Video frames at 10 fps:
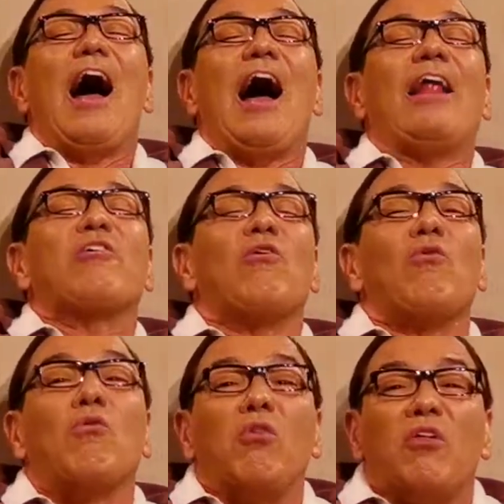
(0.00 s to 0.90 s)
And
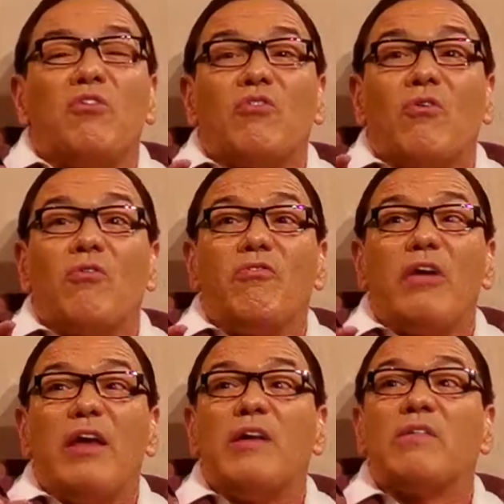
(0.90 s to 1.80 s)
all the stuff
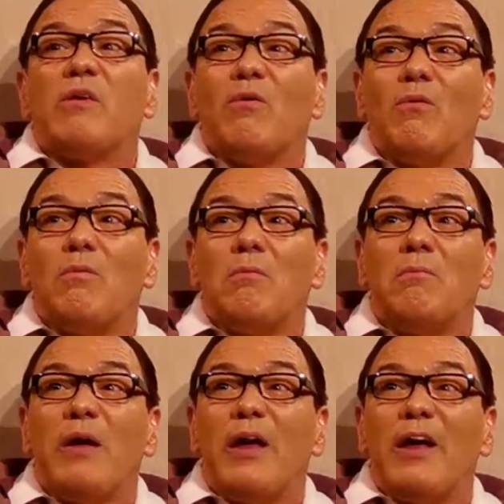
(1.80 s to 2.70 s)
is
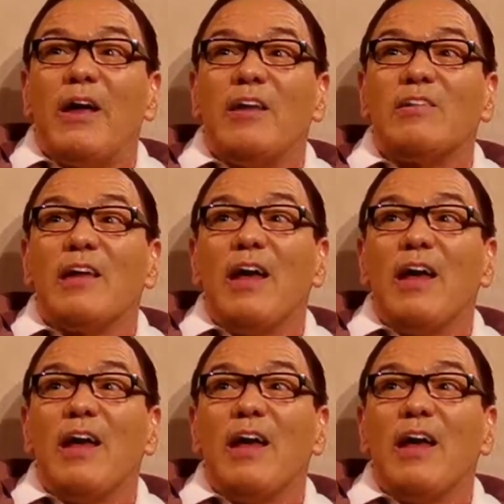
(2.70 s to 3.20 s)
homemade,